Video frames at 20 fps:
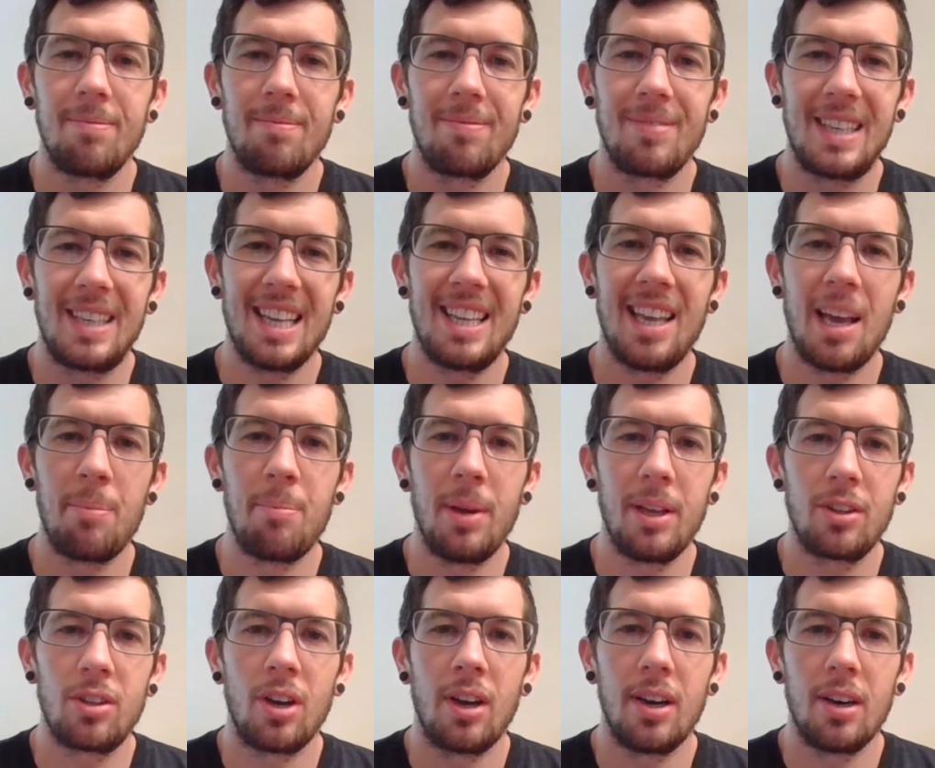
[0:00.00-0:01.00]
get that
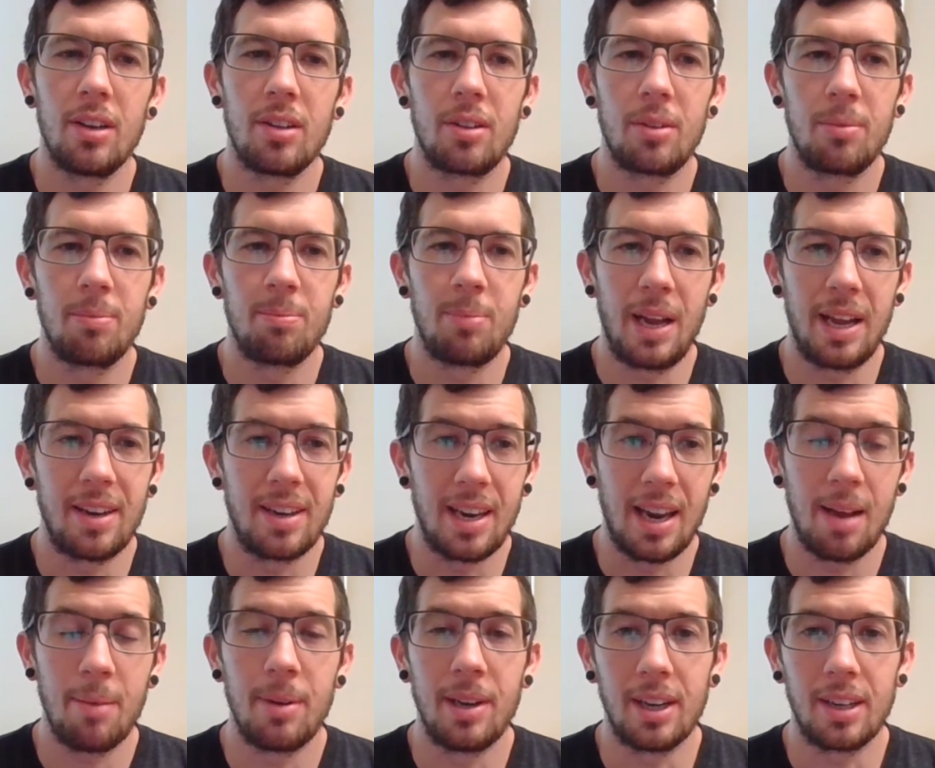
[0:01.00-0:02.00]
mental health
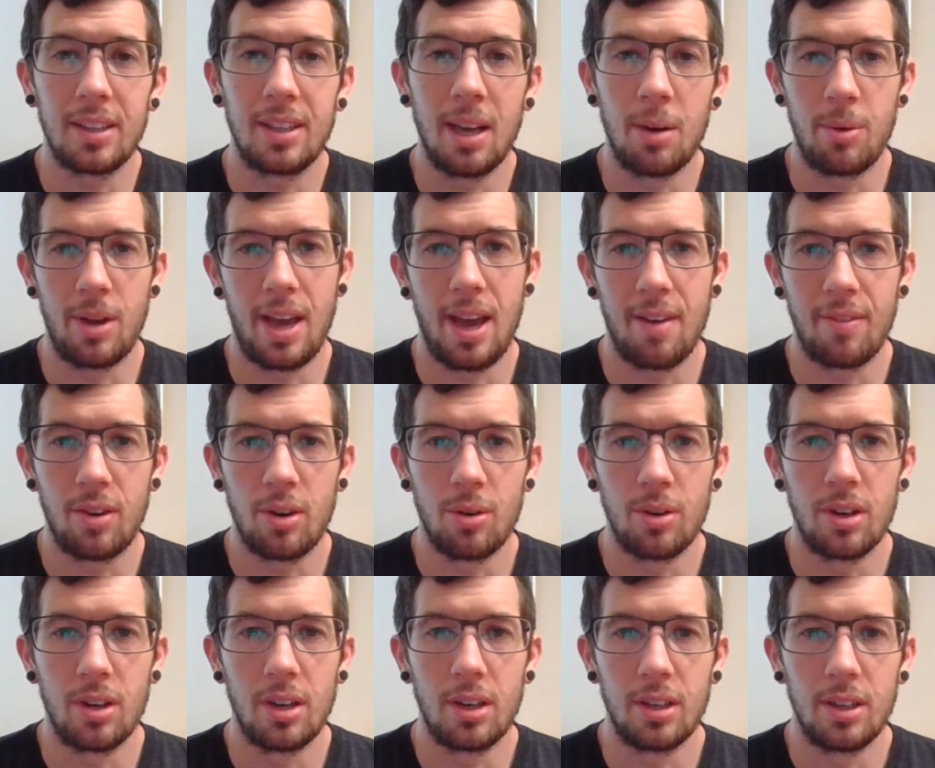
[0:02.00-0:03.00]
pandemic that we have going
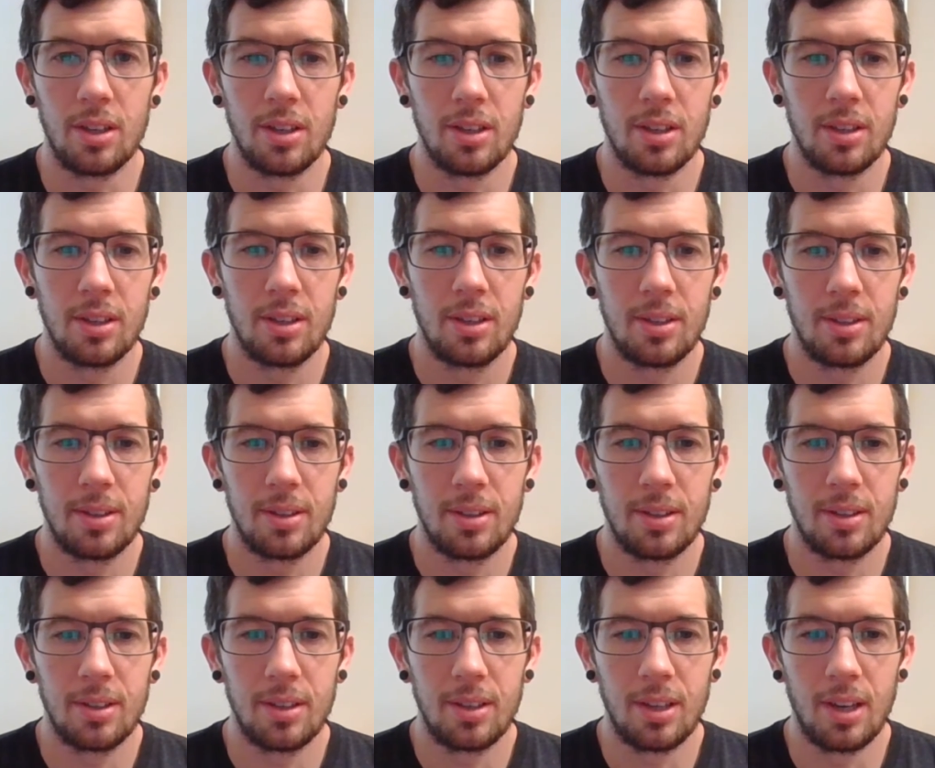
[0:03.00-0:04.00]
on here.
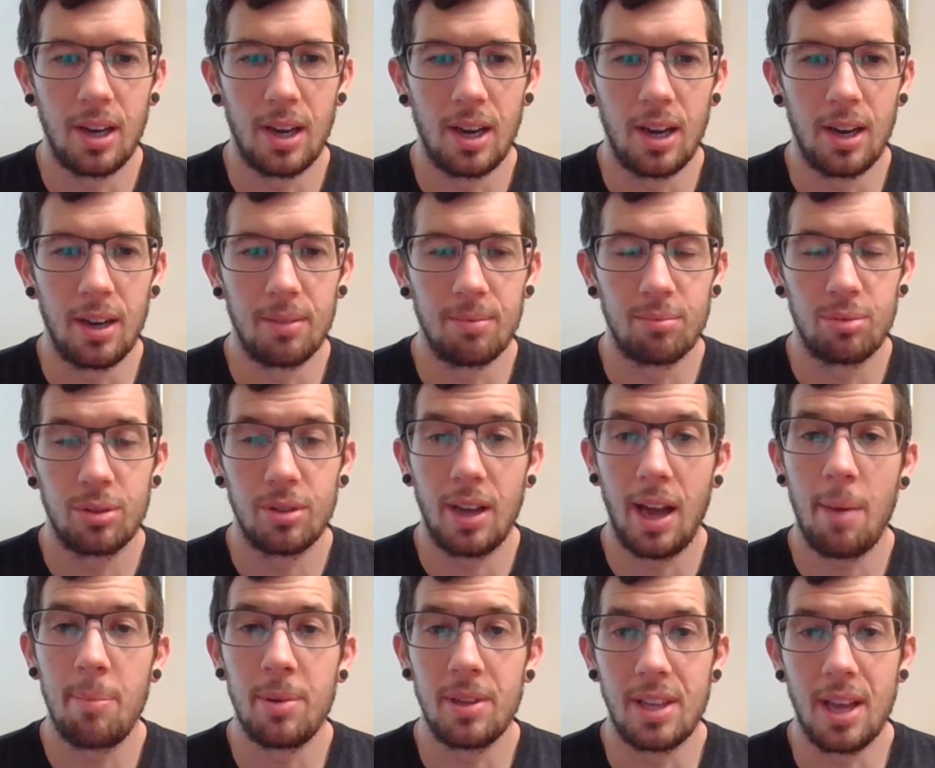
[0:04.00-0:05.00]

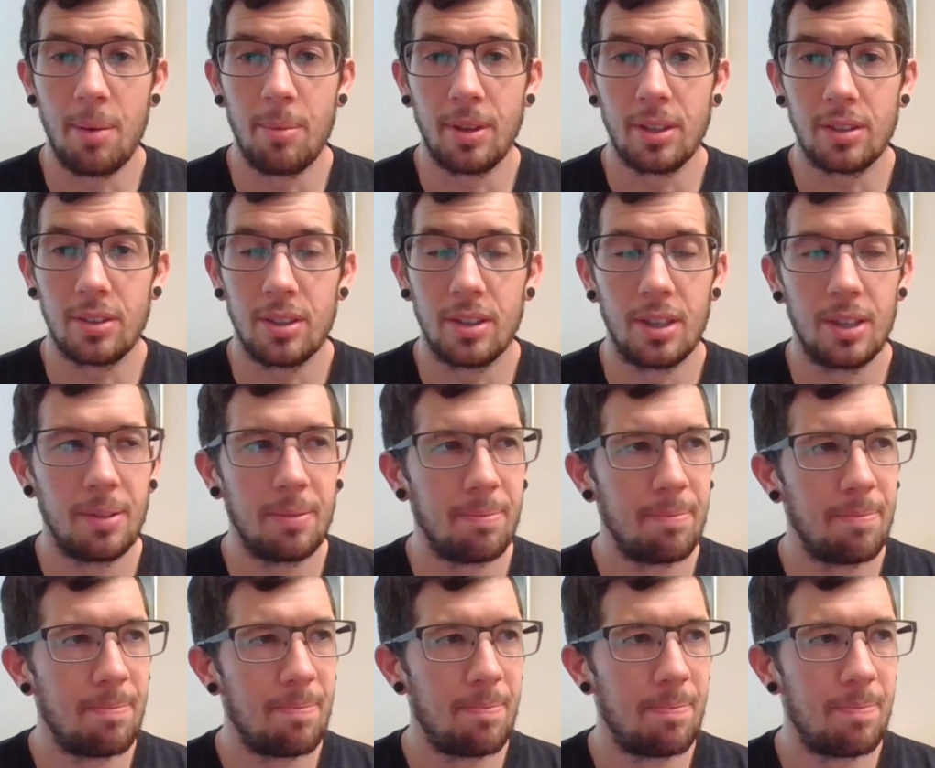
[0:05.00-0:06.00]
Epidemic, sorry.
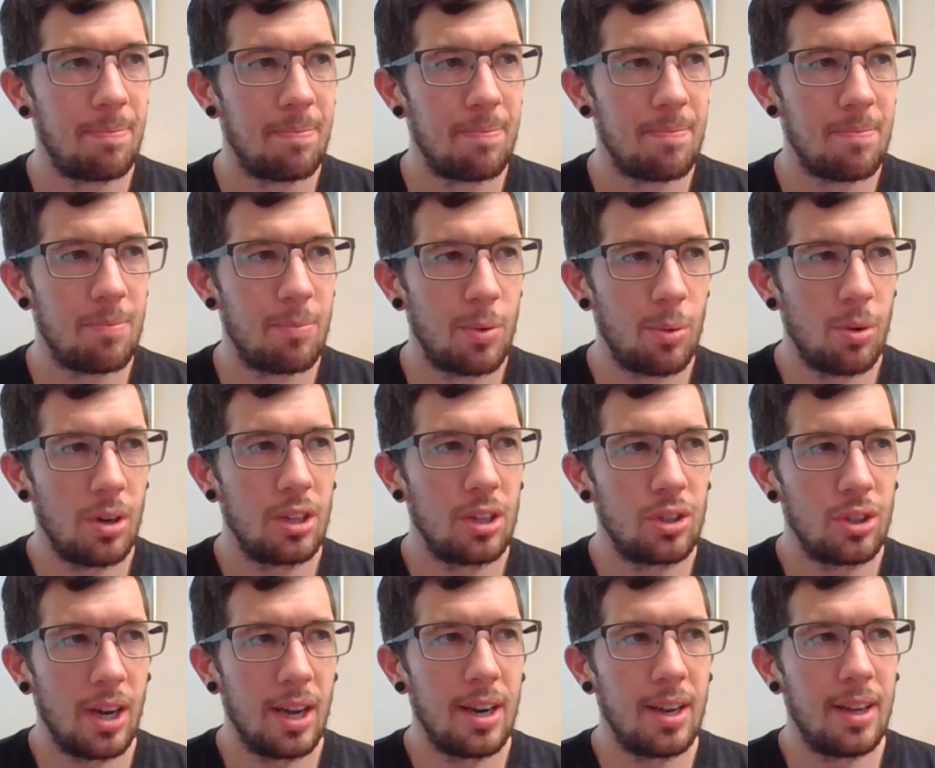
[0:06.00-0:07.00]
We want to
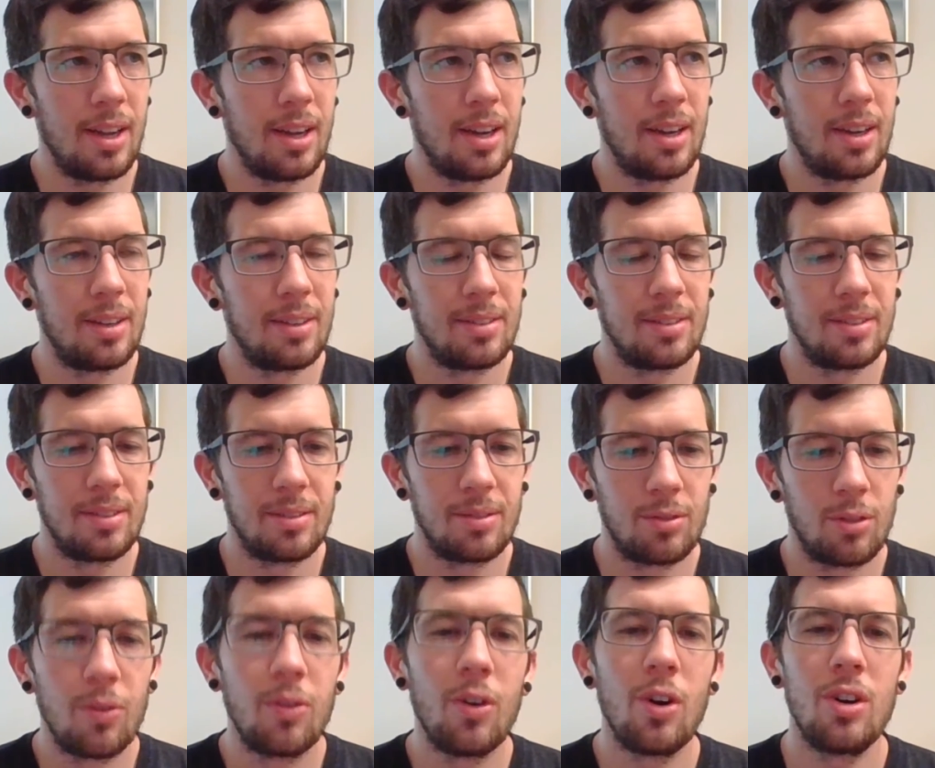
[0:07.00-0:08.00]
try to
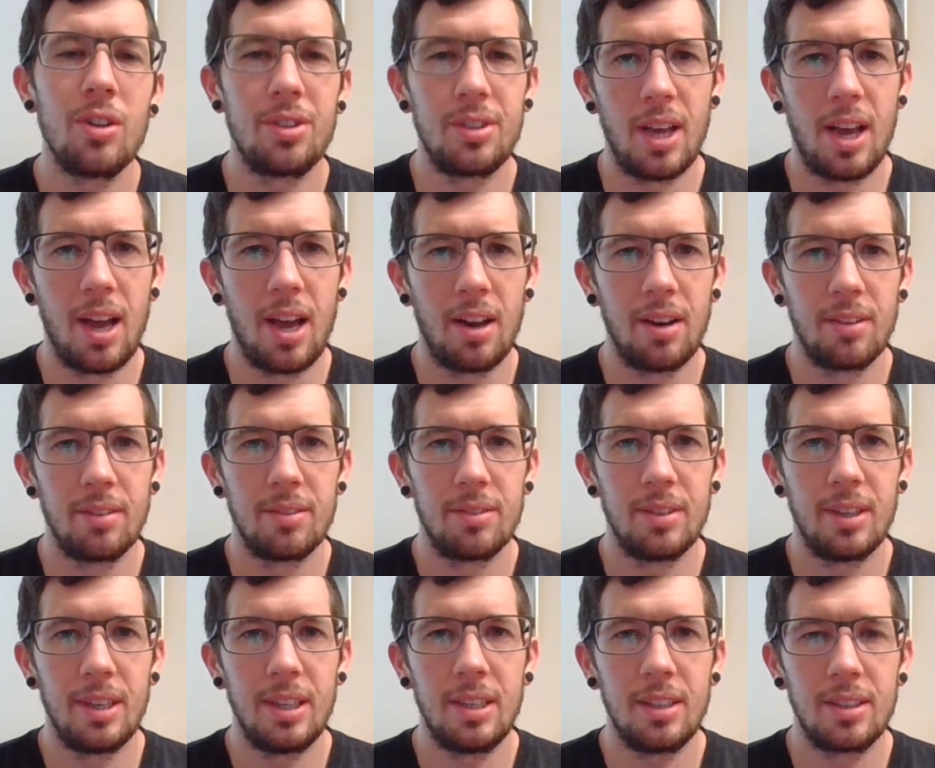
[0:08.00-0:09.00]
reverse that,
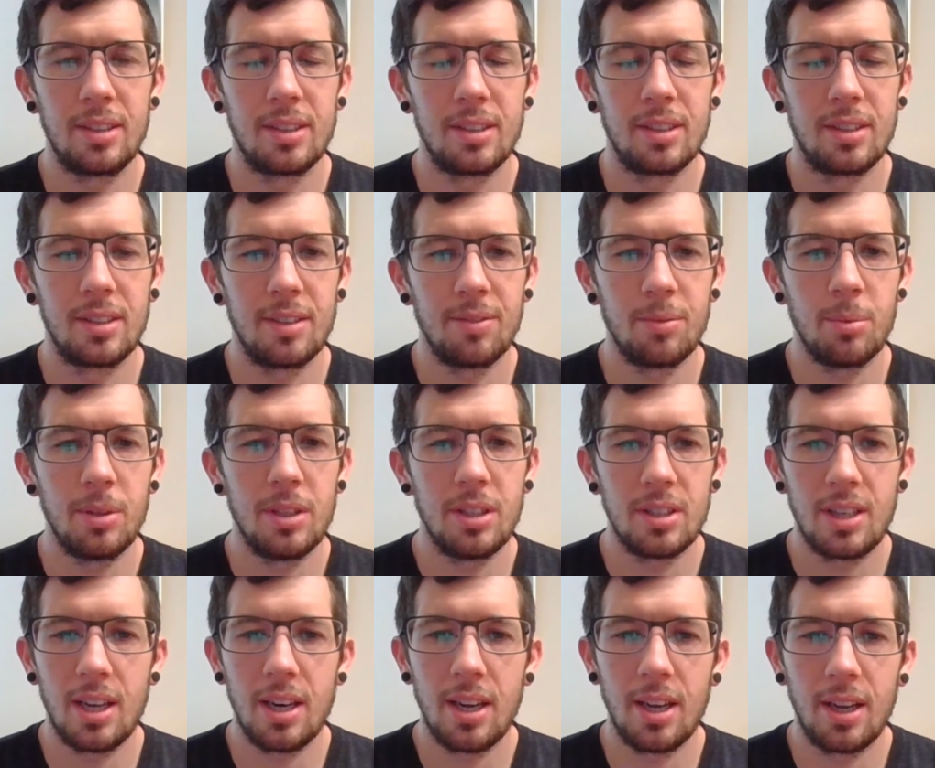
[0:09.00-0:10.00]
right? Because everybody's
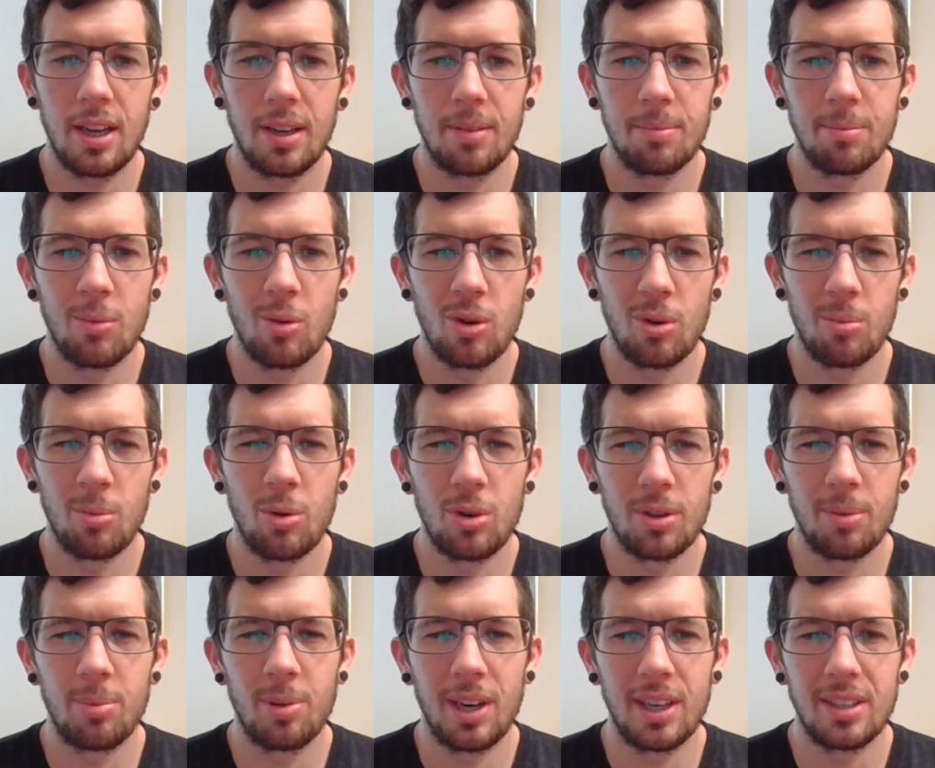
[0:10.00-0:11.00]
getting more and more
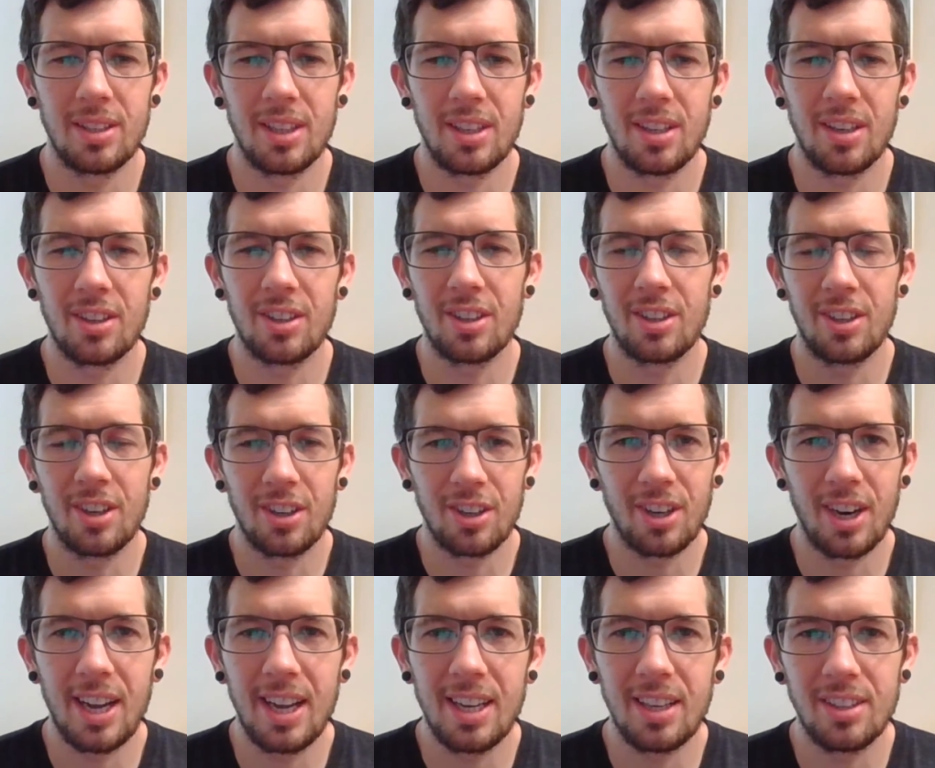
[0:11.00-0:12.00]
depressed at younger and younger
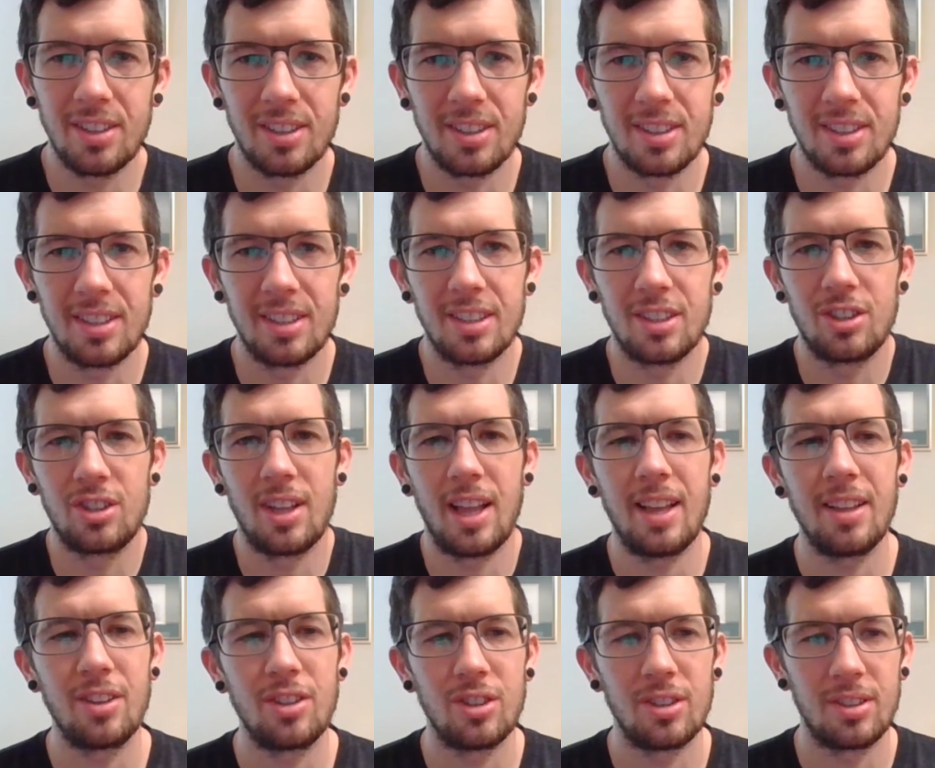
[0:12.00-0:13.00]
ages, and
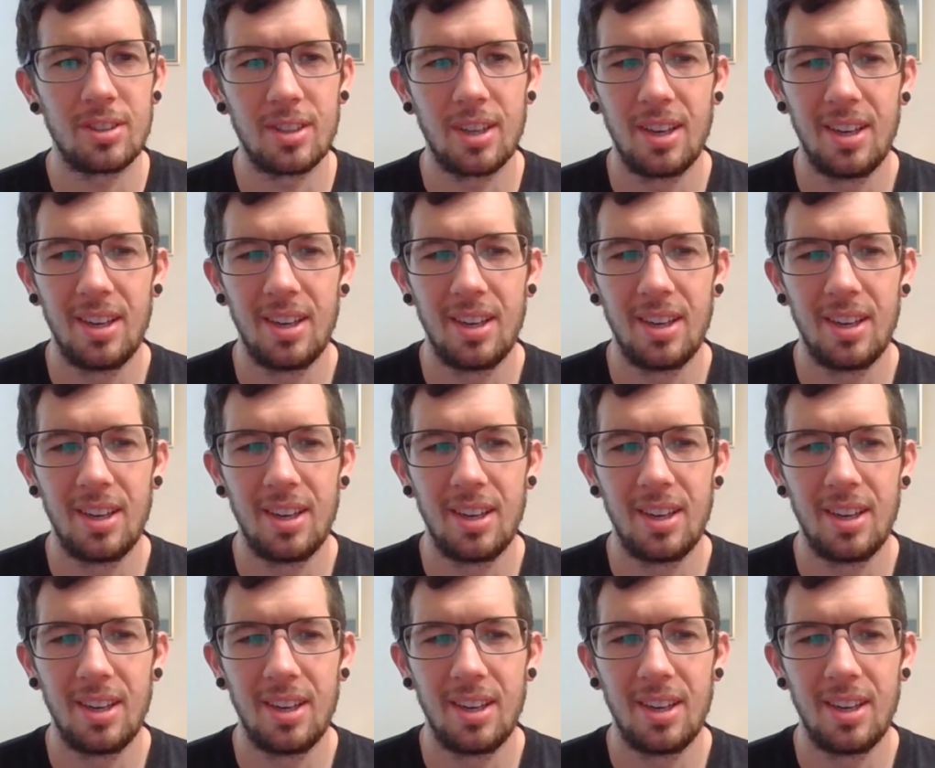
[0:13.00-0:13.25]
that just